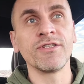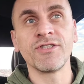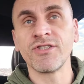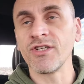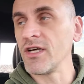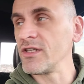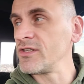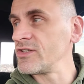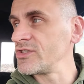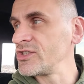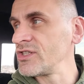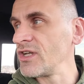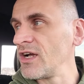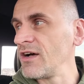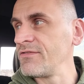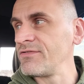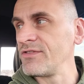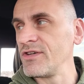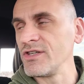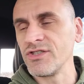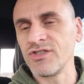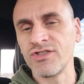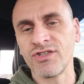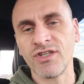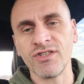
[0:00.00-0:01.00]
this other stuff
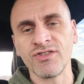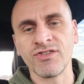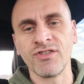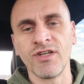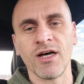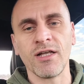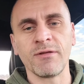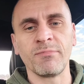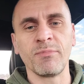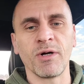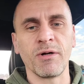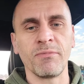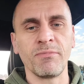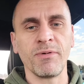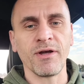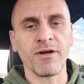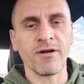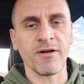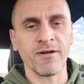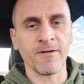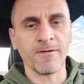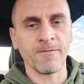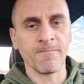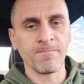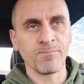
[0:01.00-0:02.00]
is not
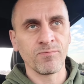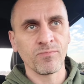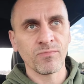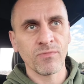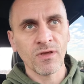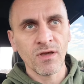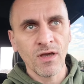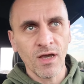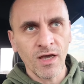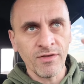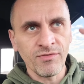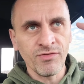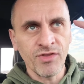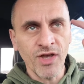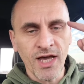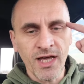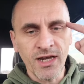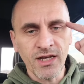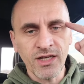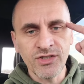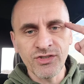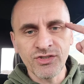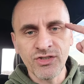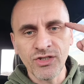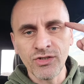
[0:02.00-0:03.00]
barbaric. And
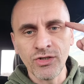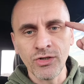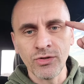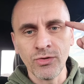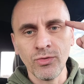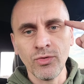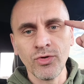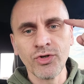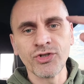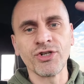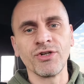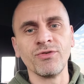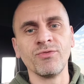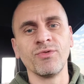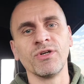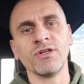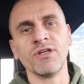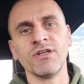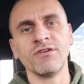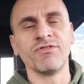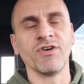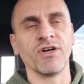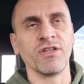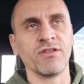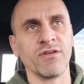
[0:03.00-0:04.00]
that is the delusion we
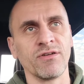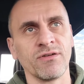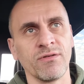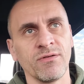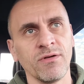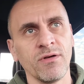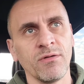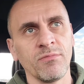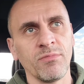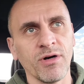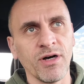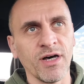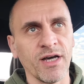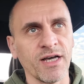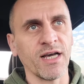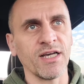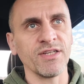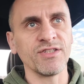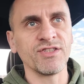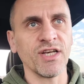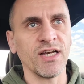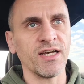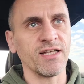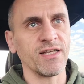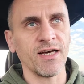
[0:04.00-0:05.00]
live under. But like I
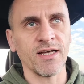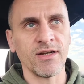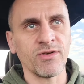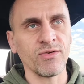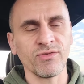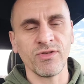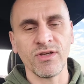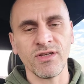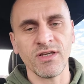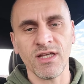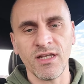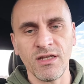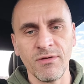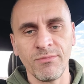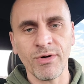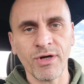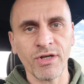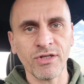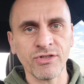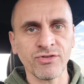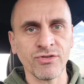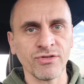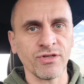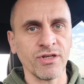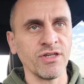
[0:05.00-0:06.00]
said, I don't think
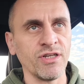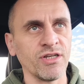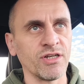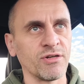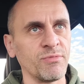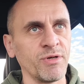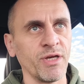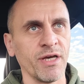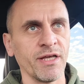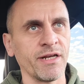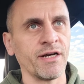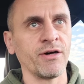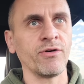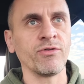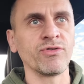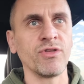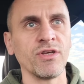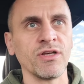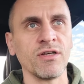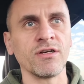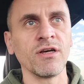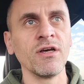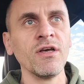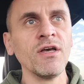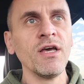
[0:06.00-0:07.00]
anybody's going to hear me, and I don't
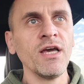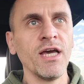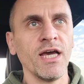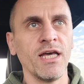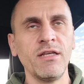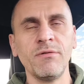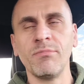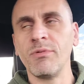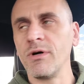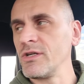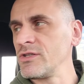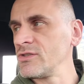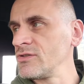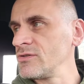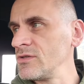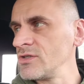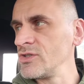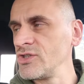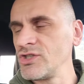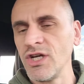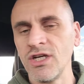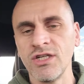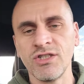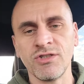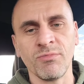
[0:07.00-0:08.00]
think anybody's going to
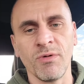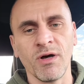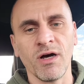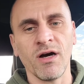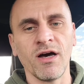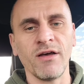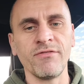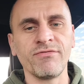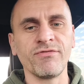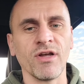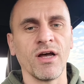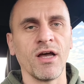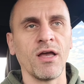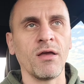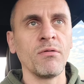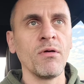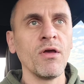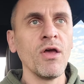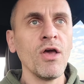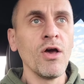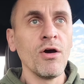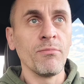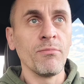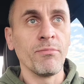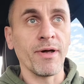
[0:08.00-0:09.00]
change my lifetime.
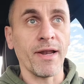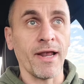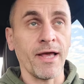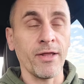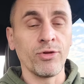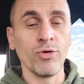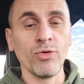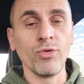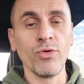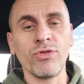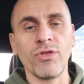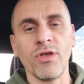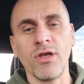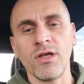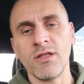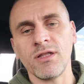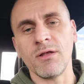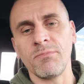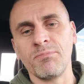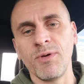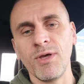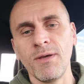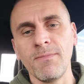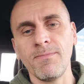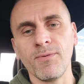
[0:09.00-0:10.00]
But I do think
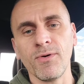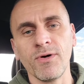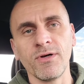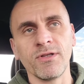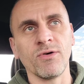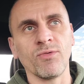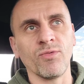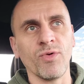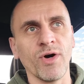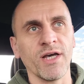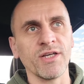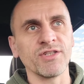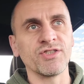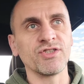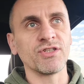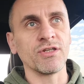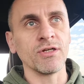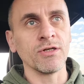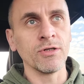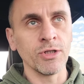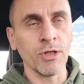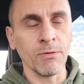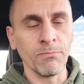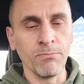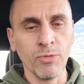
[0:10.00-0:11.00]
that people in the West,
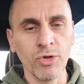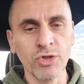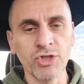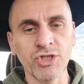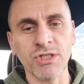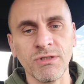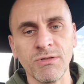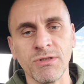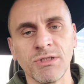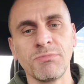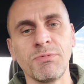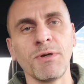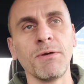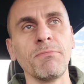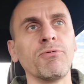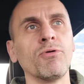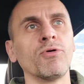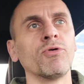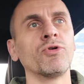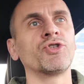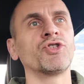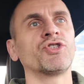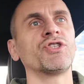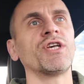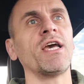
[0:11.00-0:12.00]
the Muslims, people
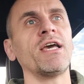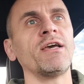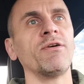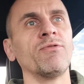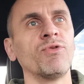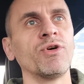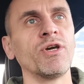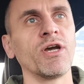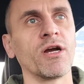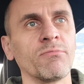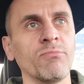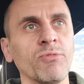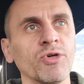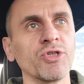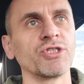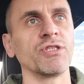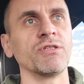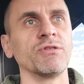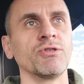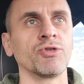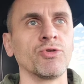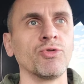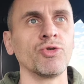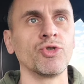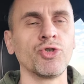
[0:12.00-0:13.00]
who say we are
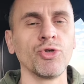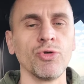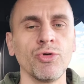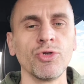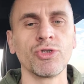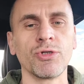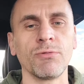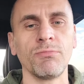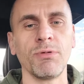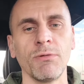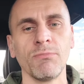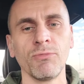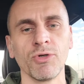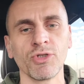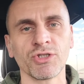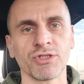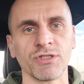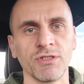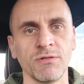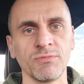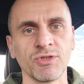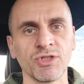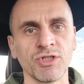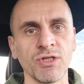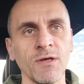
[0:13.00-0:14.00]
Muslims, who choose to be
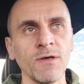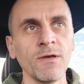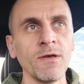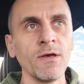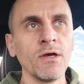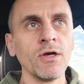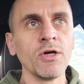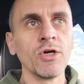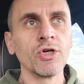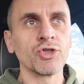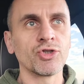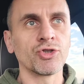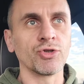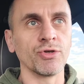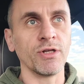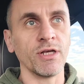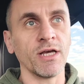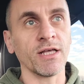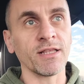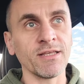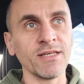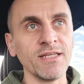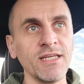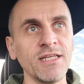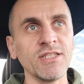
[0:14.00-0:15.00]
Muslims, should
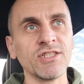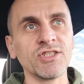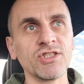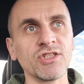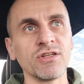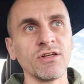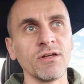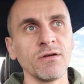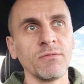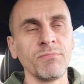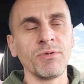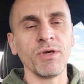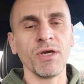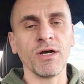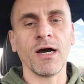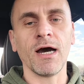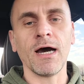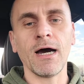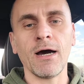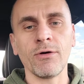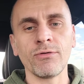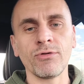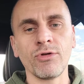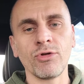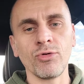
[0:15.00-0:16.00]
at least be
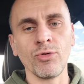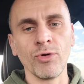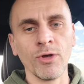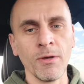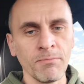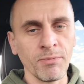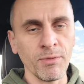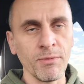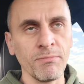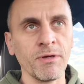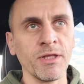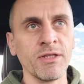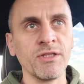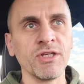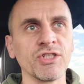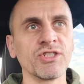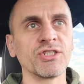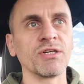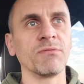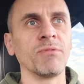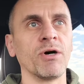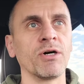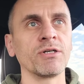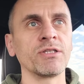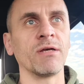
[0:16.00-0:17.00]
allowed to implement
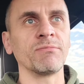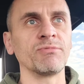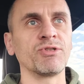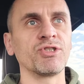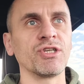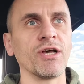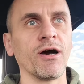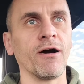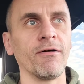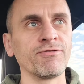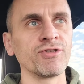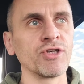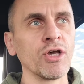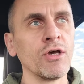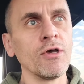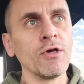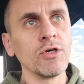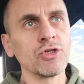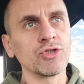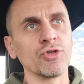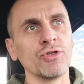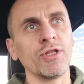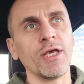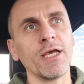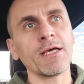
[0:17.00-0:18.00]
this among themselves
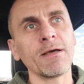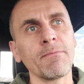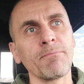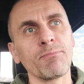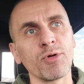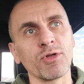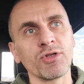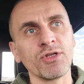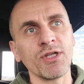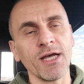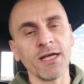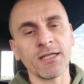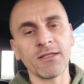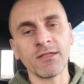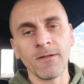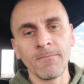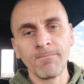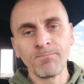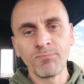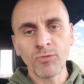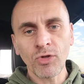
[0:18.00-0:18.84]
so they can protect